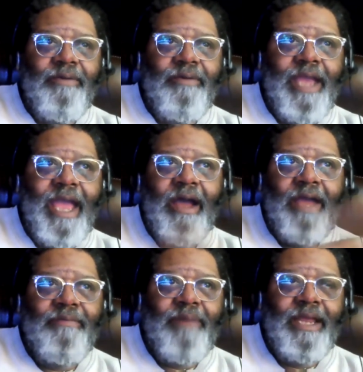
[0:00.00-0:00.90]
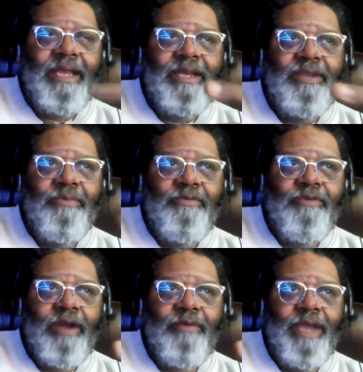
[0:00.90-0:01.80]
yeah, everybody
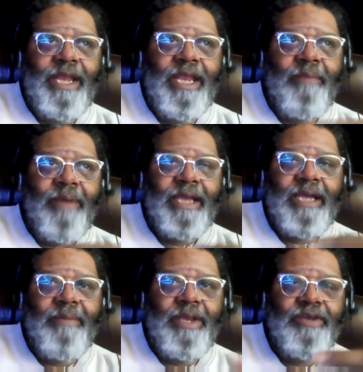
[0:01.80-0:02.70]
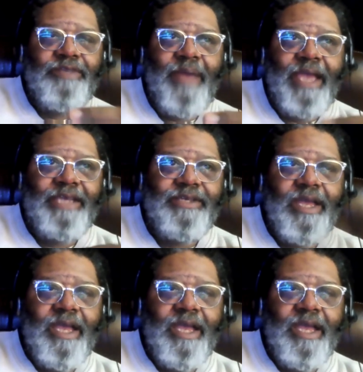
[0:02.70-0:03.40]
agreeing that everybody come in your space